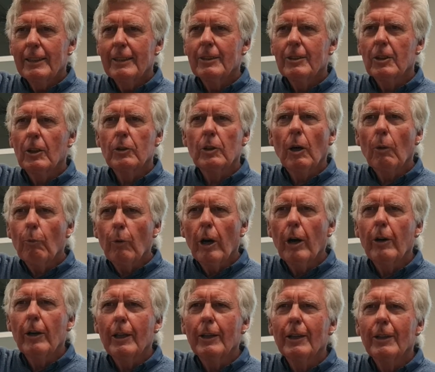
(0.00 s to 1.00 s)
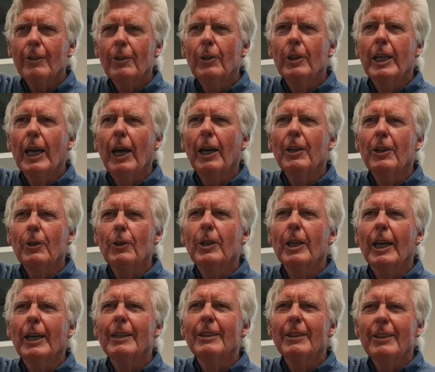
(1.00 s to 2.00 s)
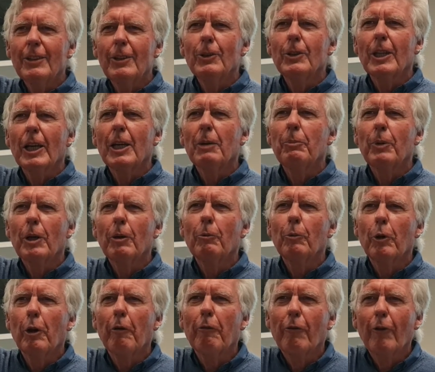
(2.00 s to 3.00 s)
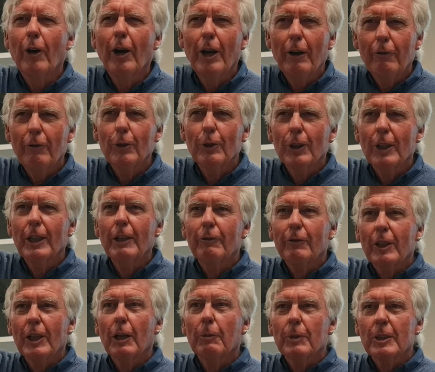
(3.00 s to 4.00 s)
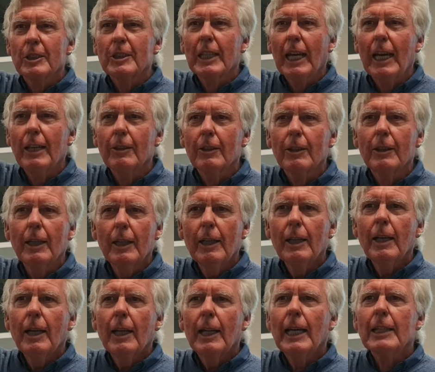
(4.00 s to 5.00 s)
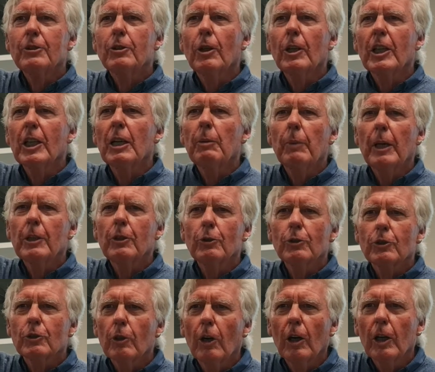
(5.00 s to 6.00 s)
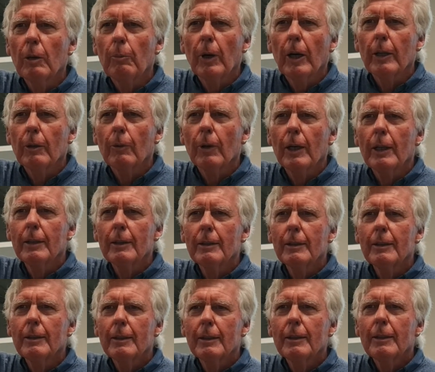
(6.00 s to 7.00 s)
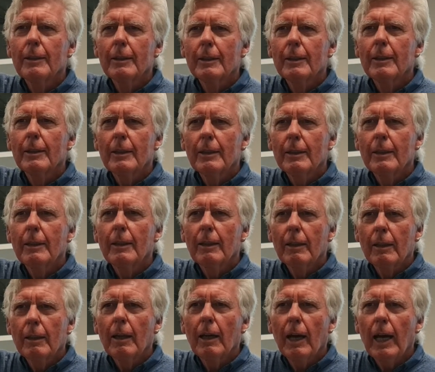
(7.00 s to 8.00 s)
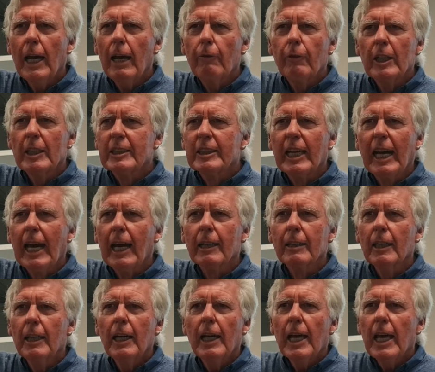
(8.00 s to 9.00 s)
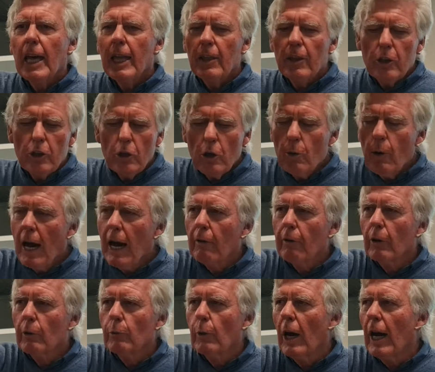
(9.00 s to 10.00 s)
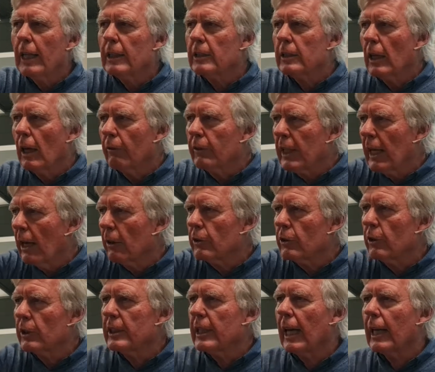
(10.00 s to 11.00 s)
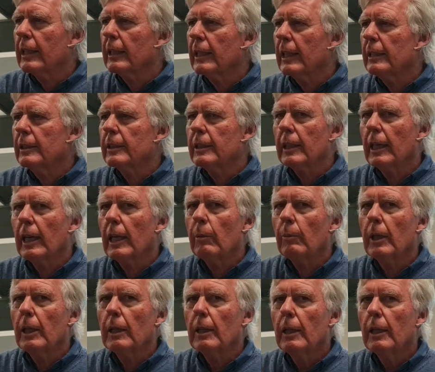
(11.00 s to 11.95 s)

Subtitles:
So don't worry that you get a bit of warfare if you're lifting up the standard. That's only going to make you stronger, by the way. Every attack, you have a right of counterattack against the enemy.